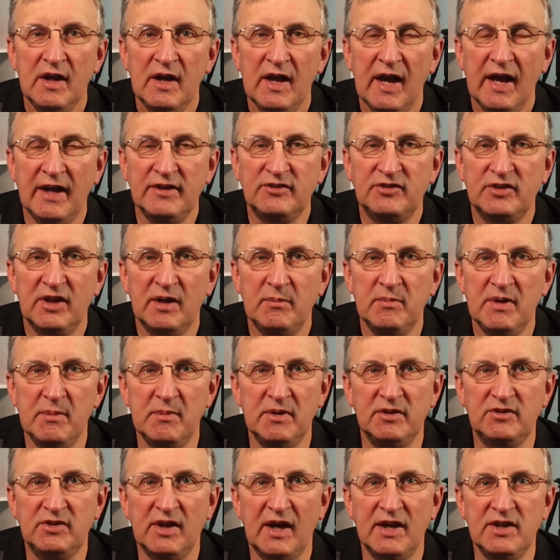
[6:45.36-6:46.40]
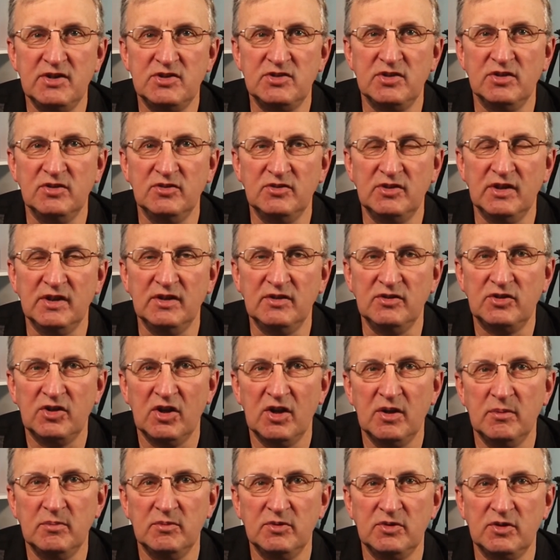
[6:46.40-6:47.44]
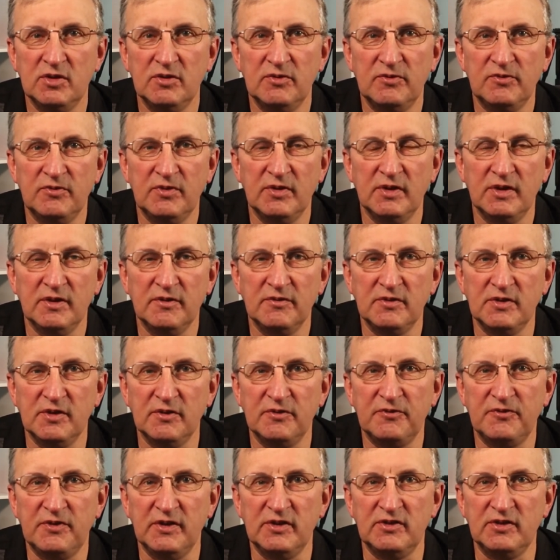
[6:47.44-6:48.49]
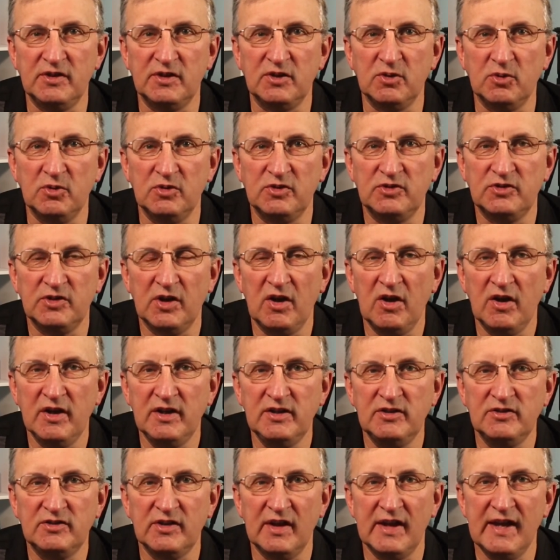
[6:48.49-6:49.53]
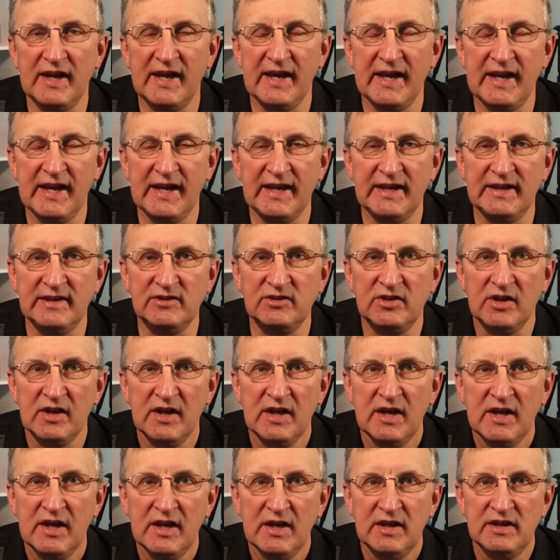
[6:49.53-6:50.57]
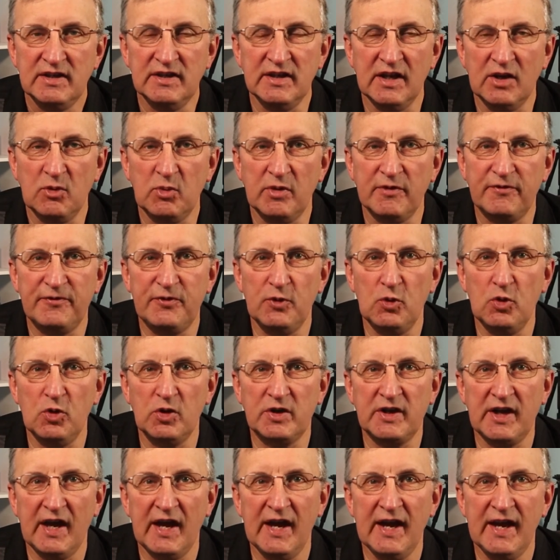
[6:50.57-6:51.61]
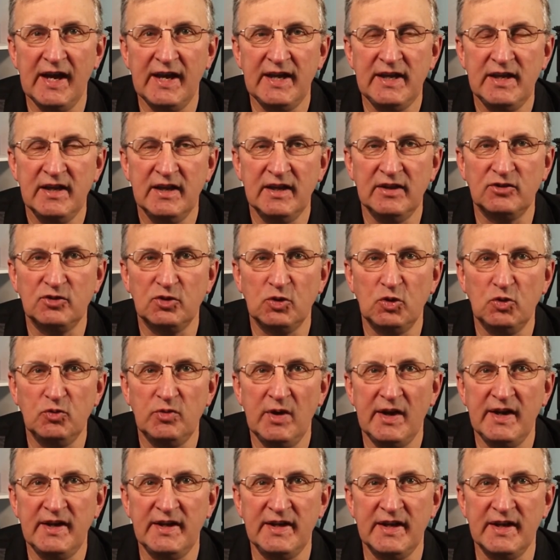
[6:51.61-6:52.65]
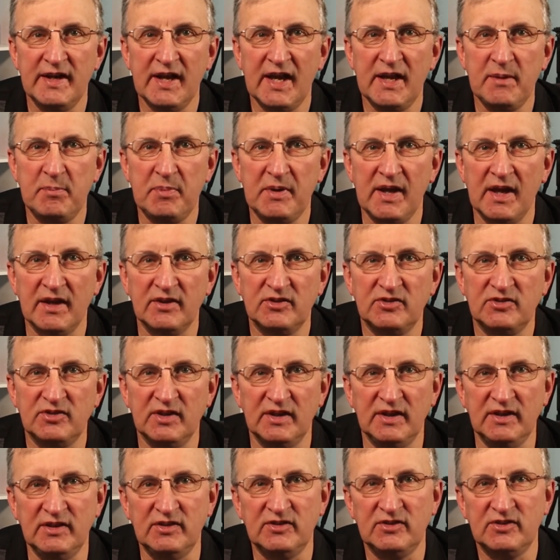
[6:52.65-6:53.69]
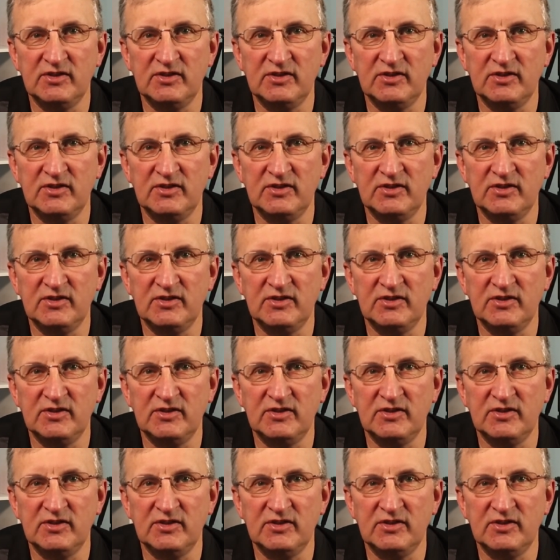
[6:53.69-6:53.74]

had some limitations in terms of the physical size, and you know, with 4K it's already an APS-C